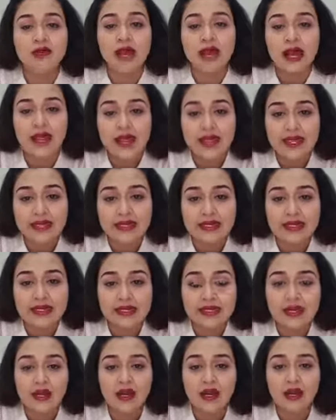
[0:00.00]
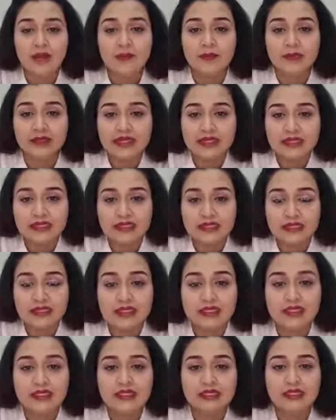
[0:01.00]
Acne are
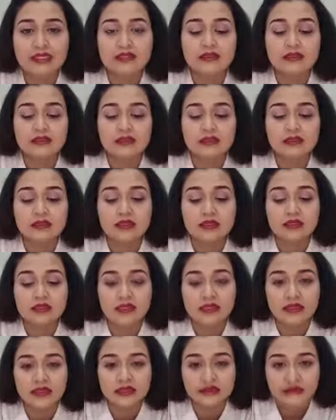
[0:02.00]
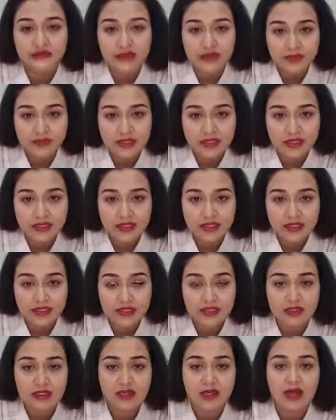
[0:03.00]
basically
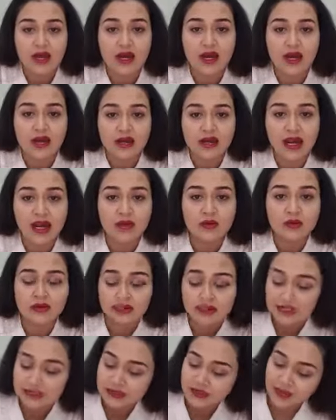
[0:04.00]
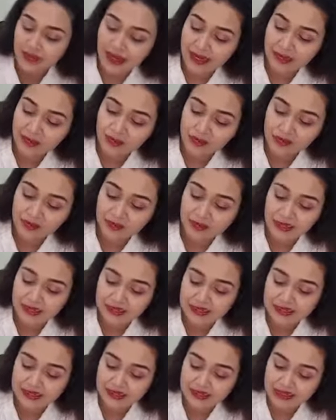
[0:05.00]
inflammation around this
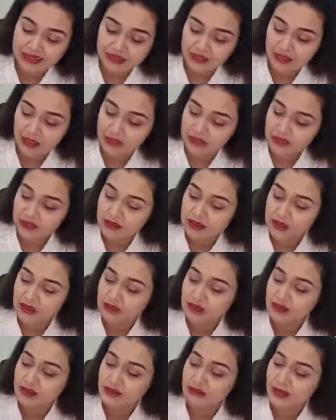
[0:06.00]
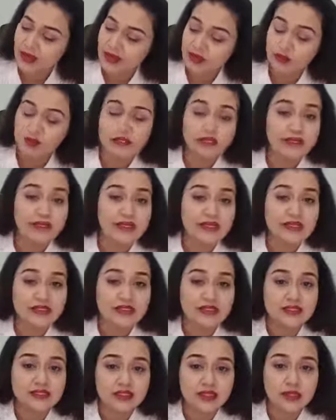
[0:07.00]
pilosebaceous duct,
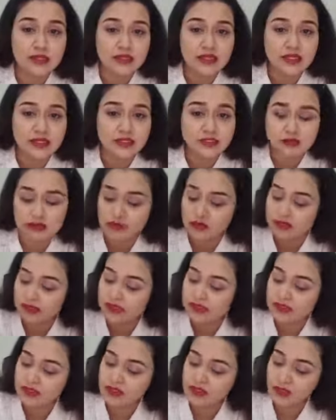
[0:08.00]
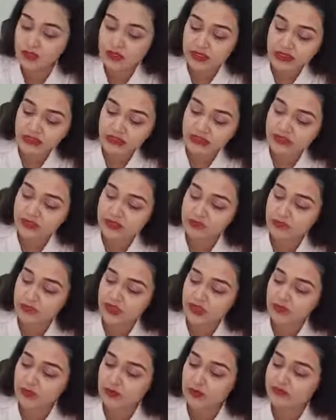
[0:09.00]
pilosebaceous unit. So this unit is
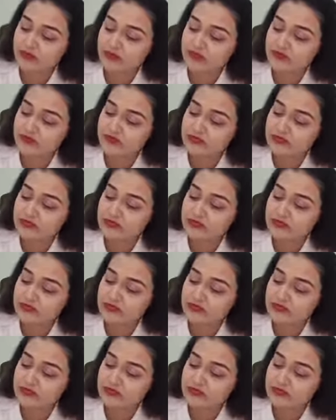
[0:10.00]
made up of